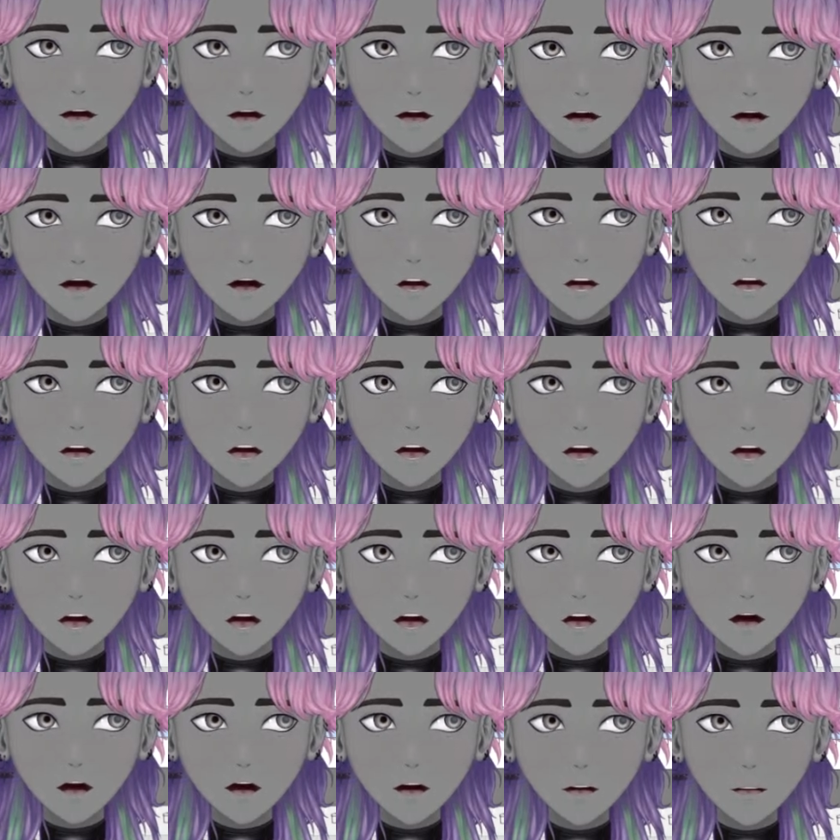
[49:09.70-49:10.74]
I think it would
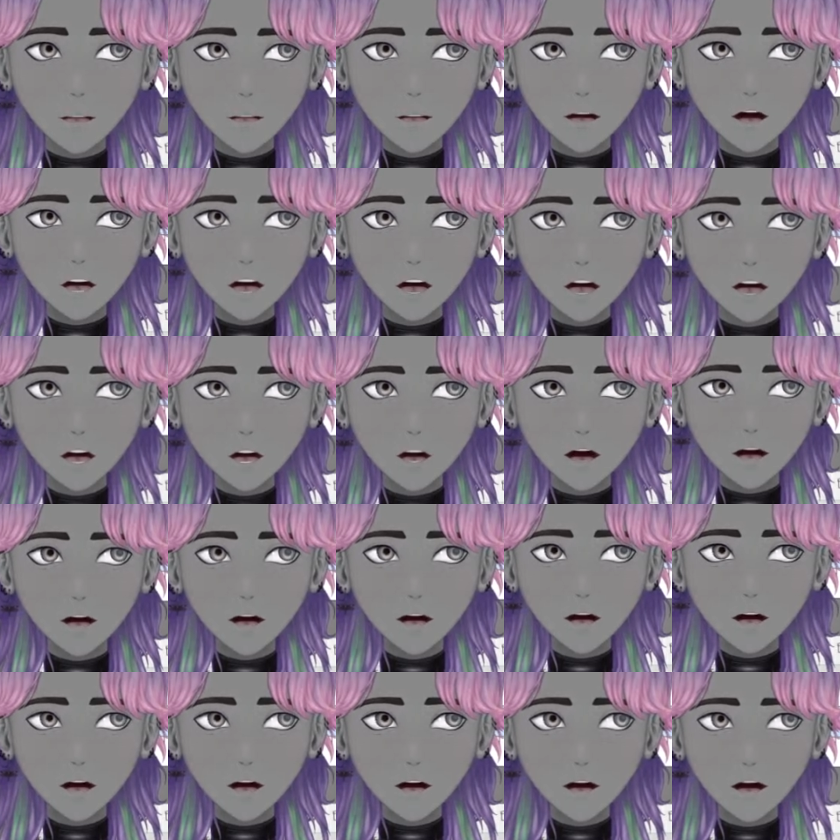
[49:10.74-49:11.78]
fit
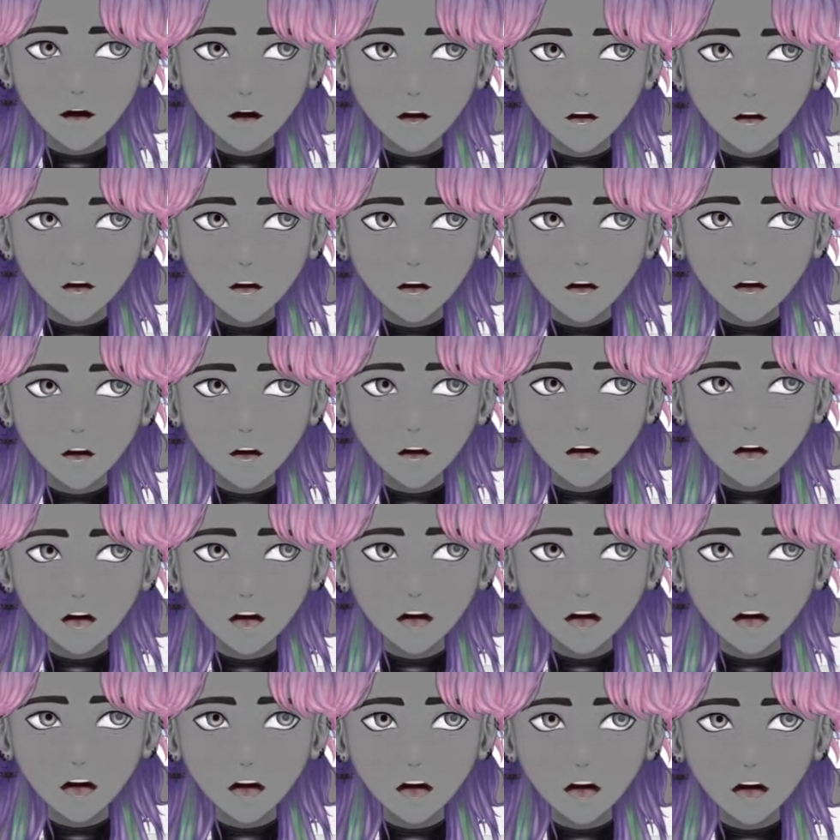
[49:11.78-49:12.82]

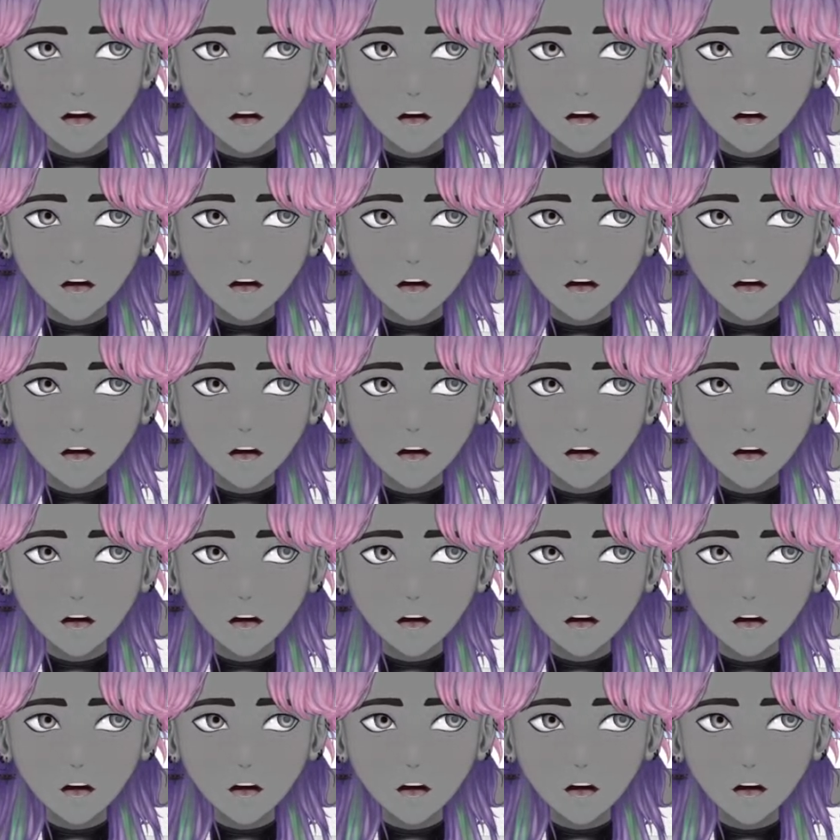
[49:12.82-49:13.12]
the